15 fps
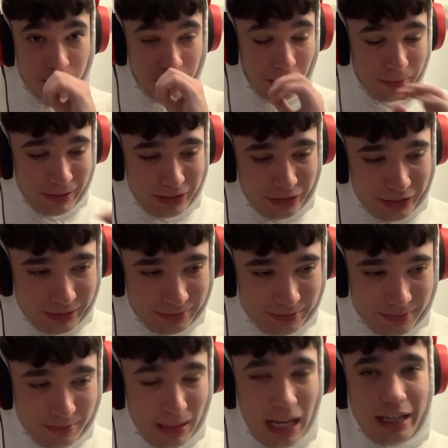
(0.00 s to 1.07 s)
Pardon me, sorry.
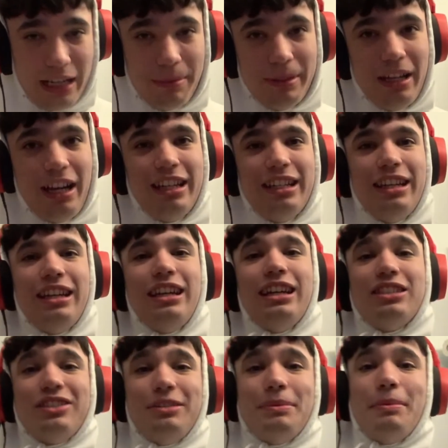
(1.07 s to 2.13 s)
My number 9
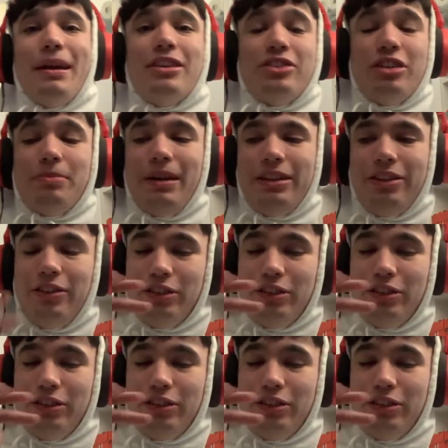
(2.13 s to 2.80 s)
is already been mentioned by you.